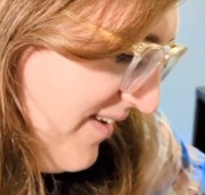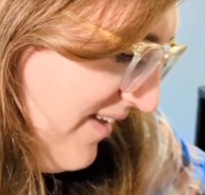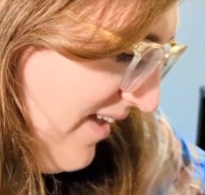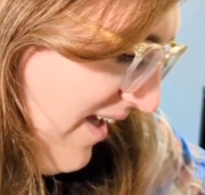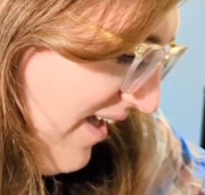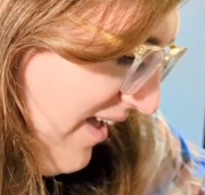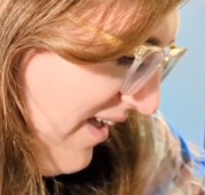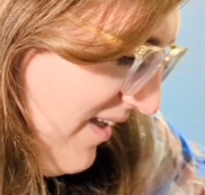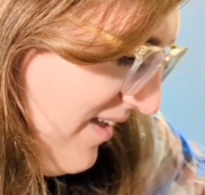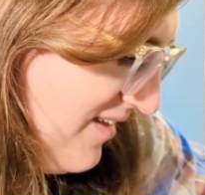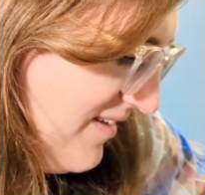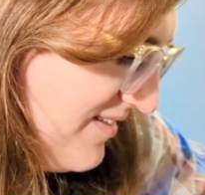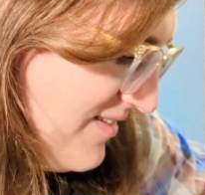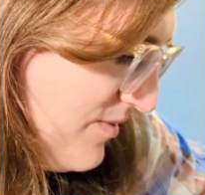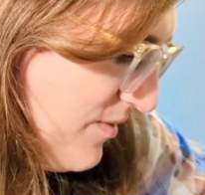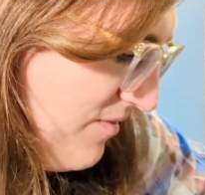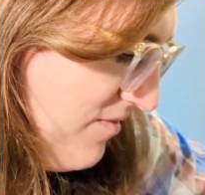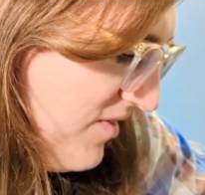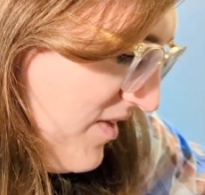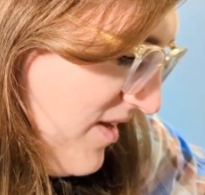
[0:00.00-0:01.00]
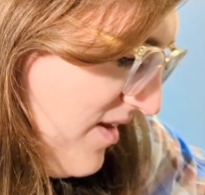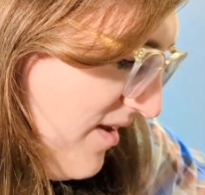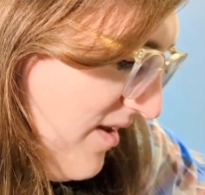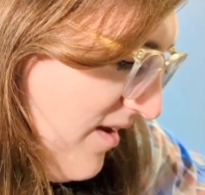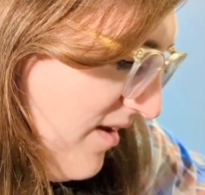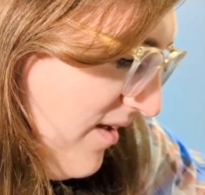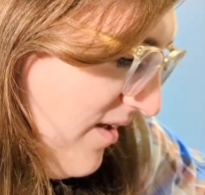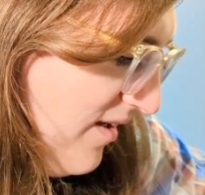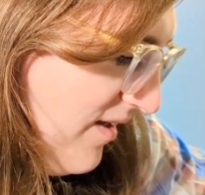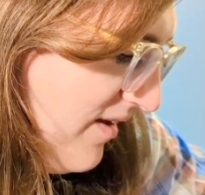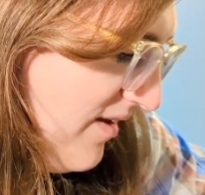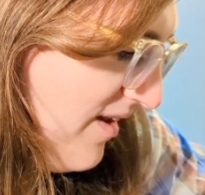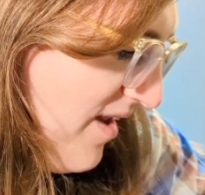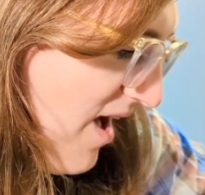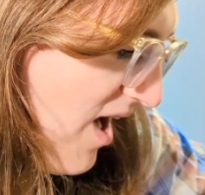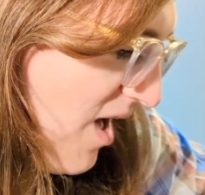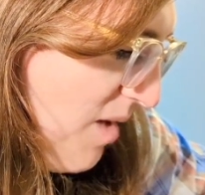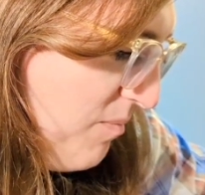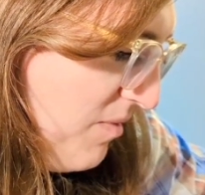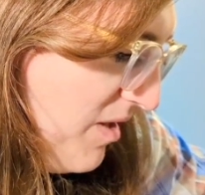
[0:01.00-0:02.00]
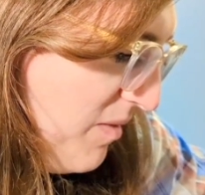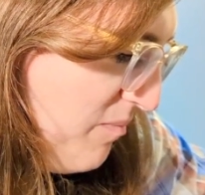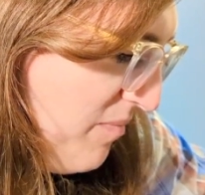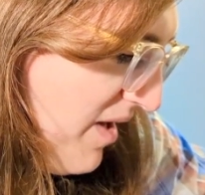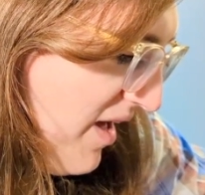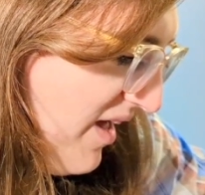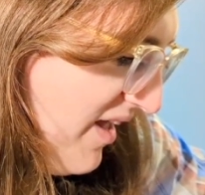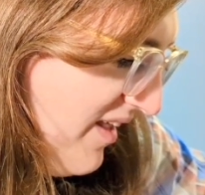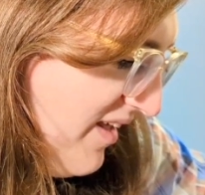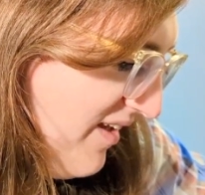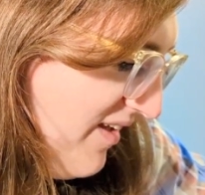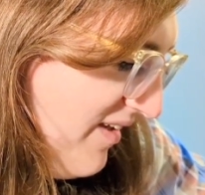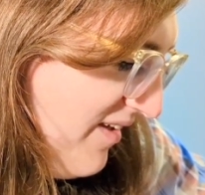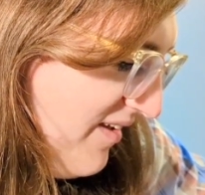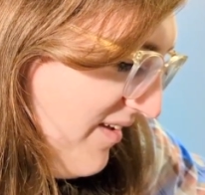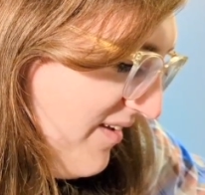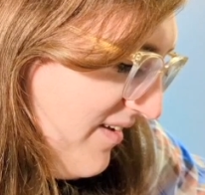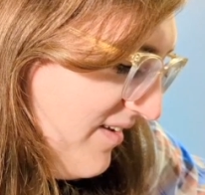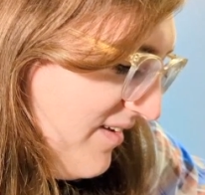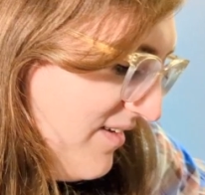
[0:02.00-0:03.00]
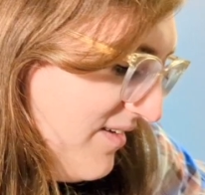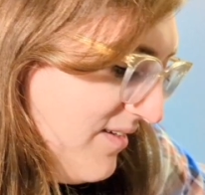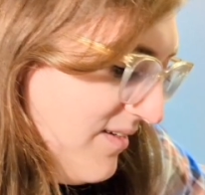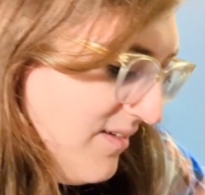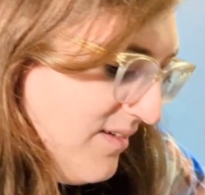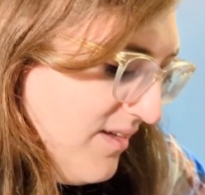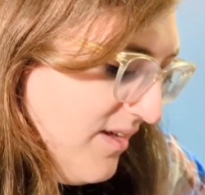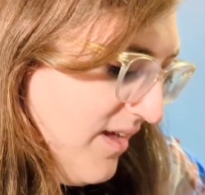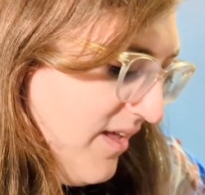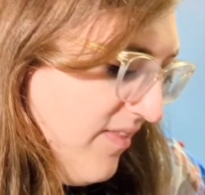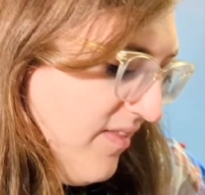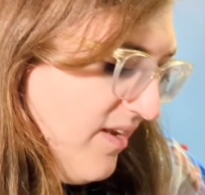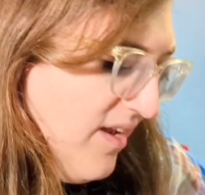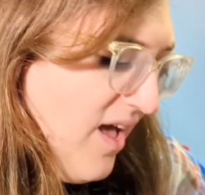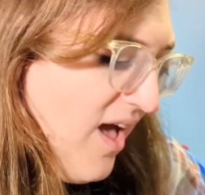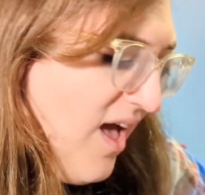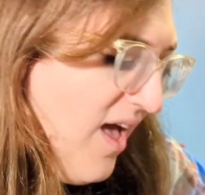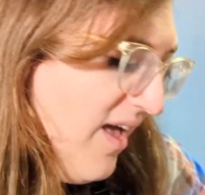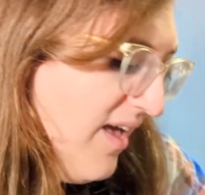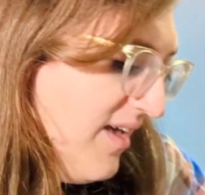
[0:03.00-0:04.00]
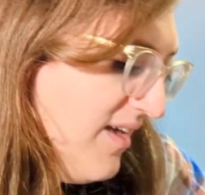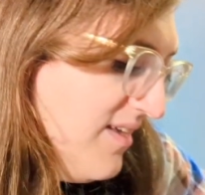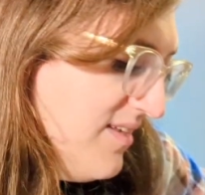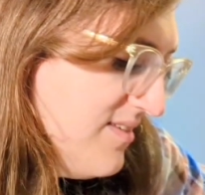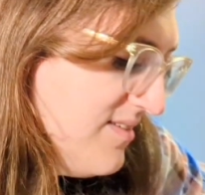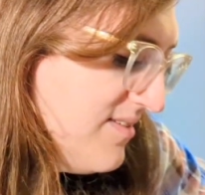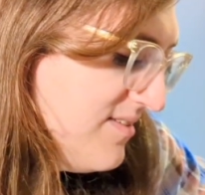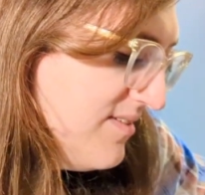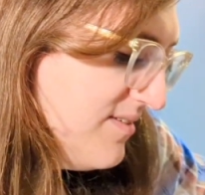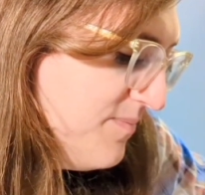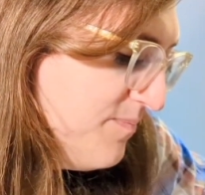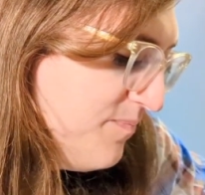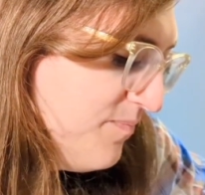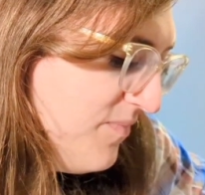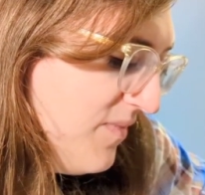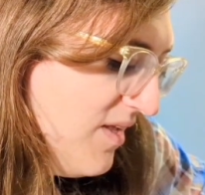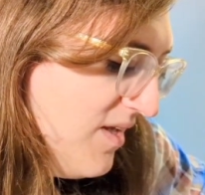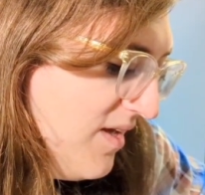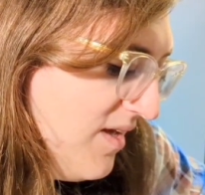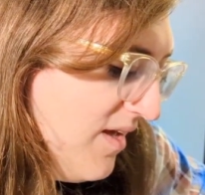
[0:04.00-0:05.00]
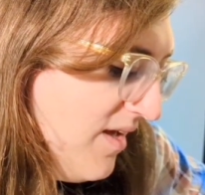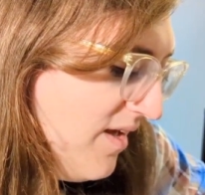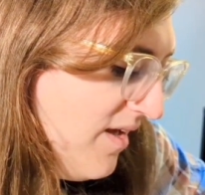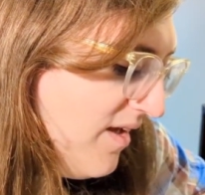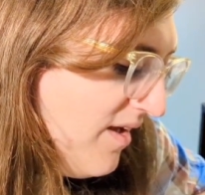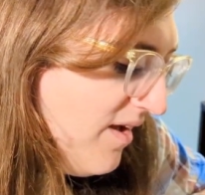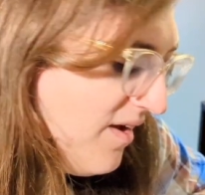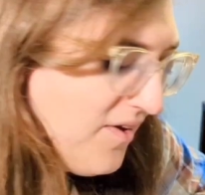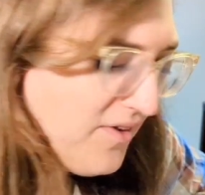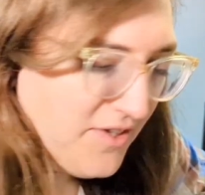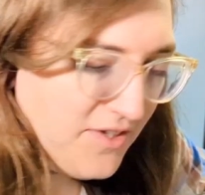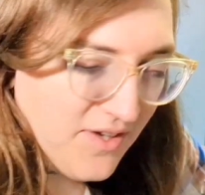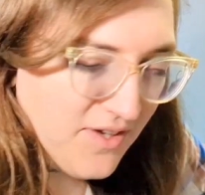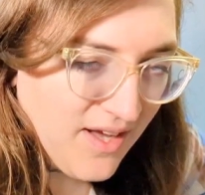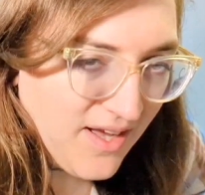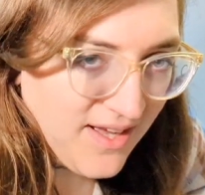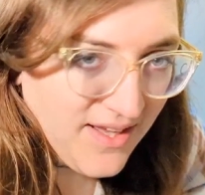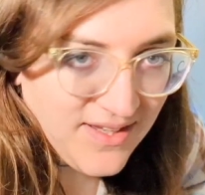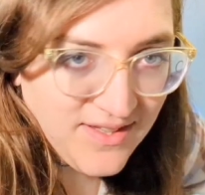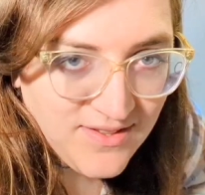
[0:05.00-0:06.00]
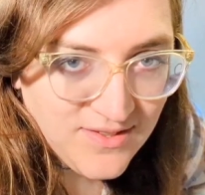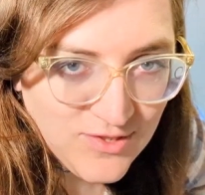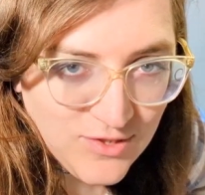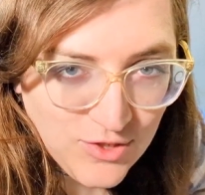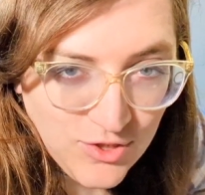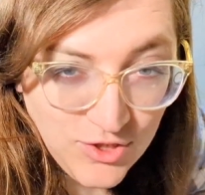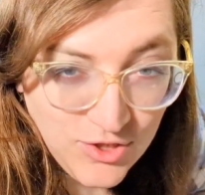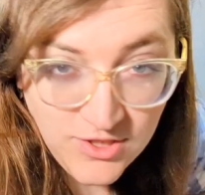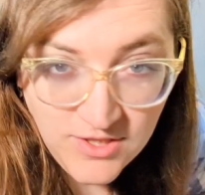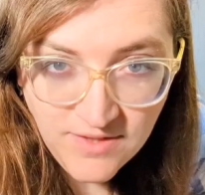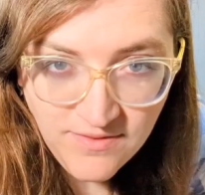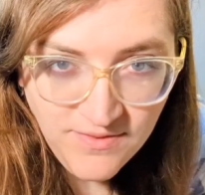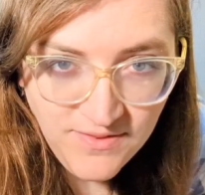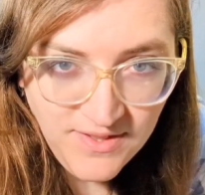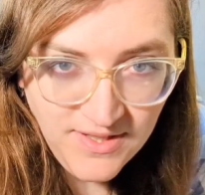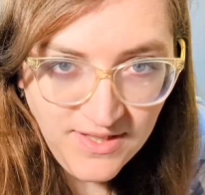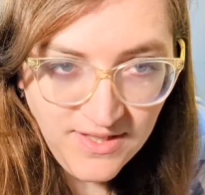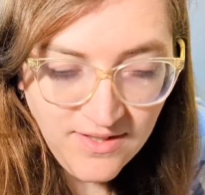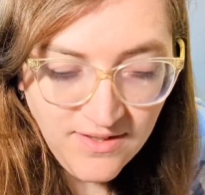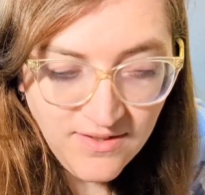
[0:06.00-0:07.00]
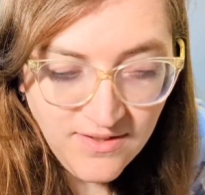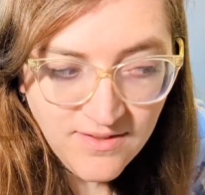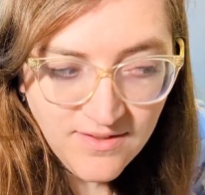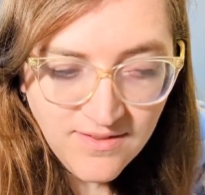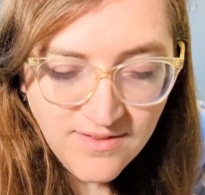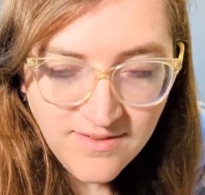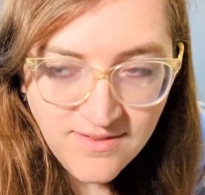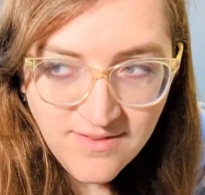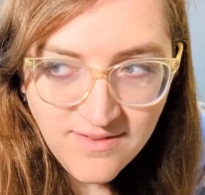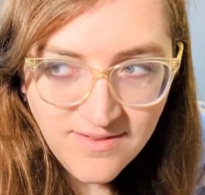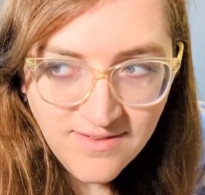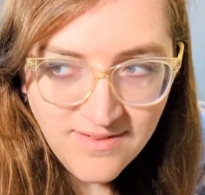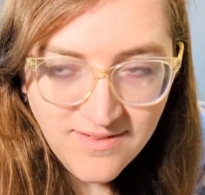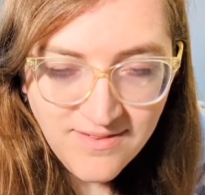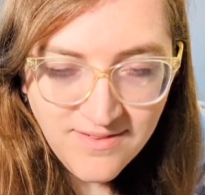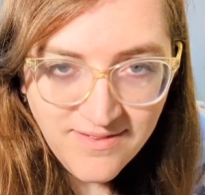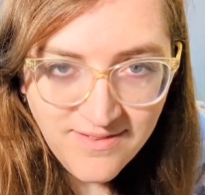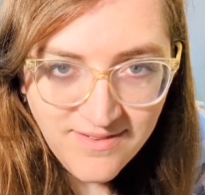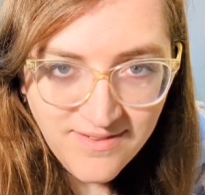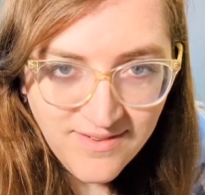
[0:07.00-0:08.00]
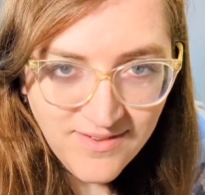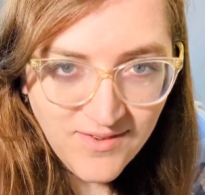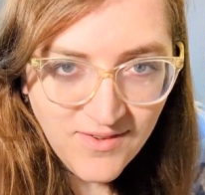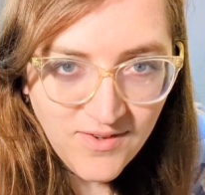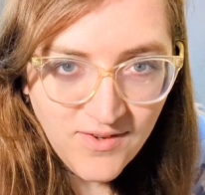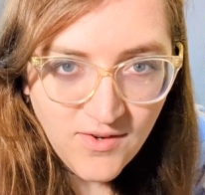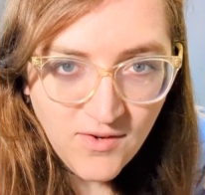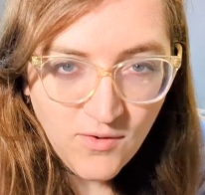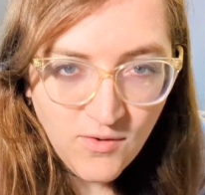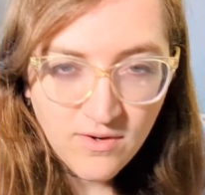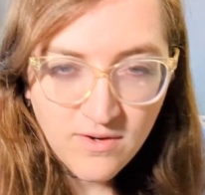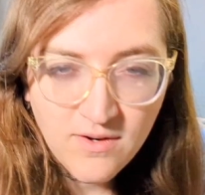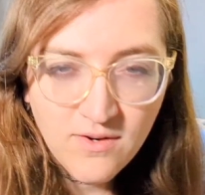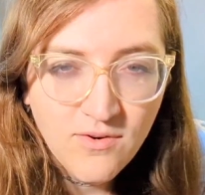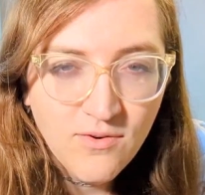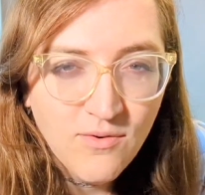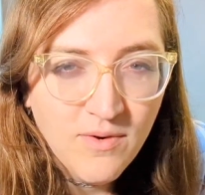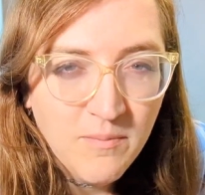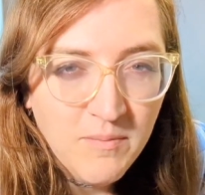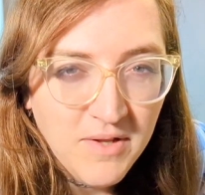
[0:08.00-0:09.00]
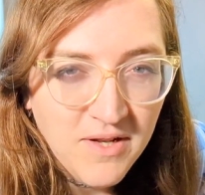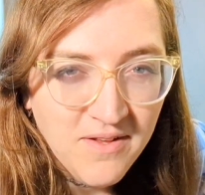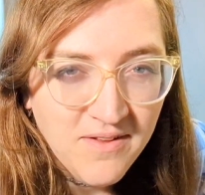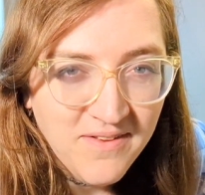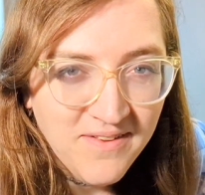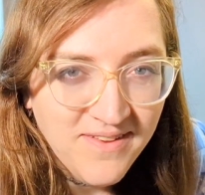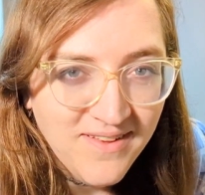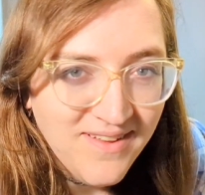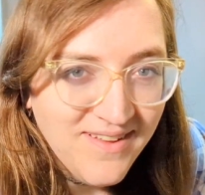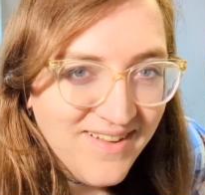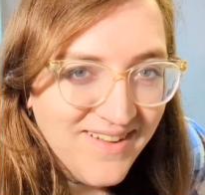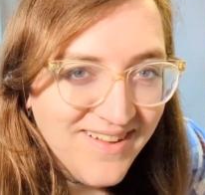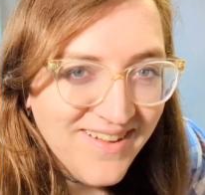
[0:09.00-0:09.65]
Okay, so we have a knobby body. And then eyes. Are your eyes shifty or criminal?